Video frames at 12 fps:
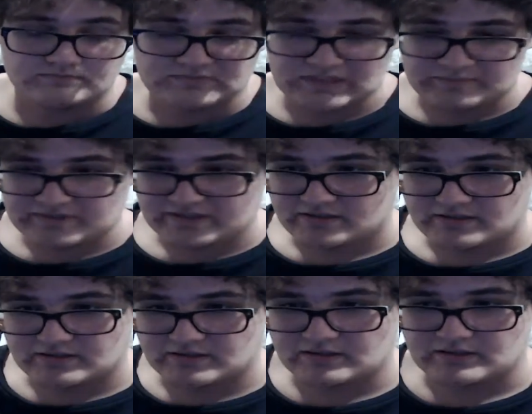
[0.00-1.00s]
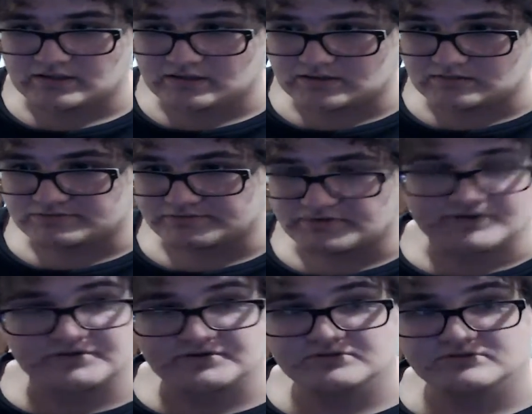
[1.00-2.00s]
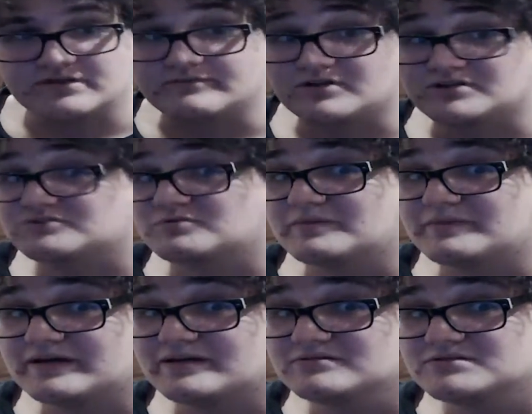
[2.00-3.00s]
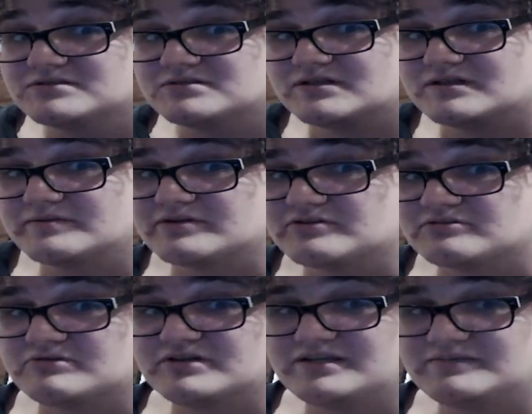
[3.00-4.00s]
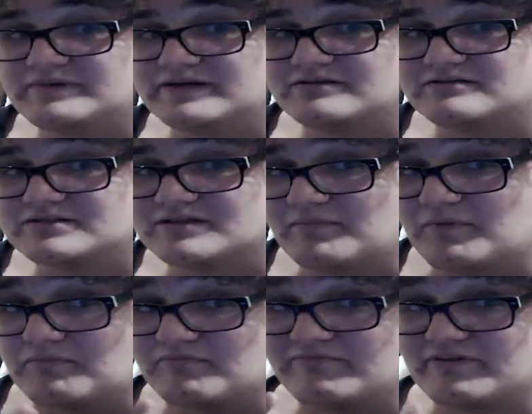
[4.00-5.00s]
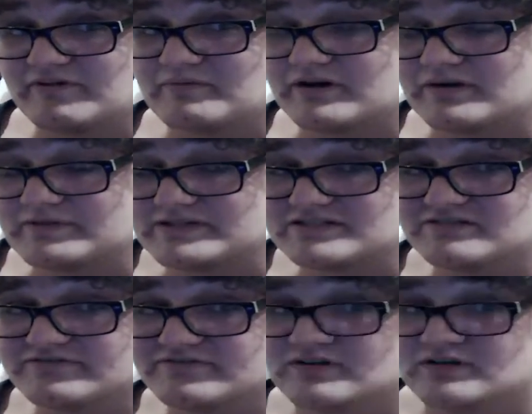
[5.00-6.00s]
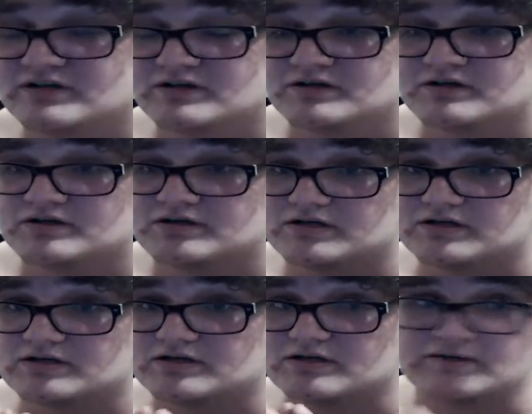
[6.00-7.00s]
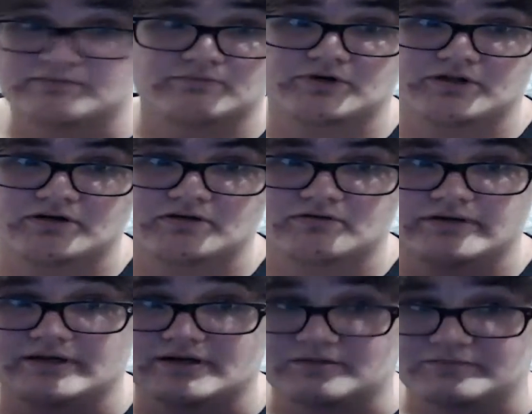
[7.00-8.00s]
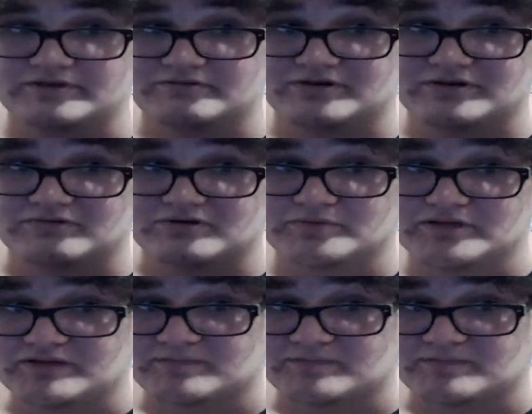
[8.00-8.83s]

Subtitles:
of that, some other news. I've lost 20 pounds. I'm down 20 pounds. I'm very proud of myself. A couple more to go, and I'll be where I want to be.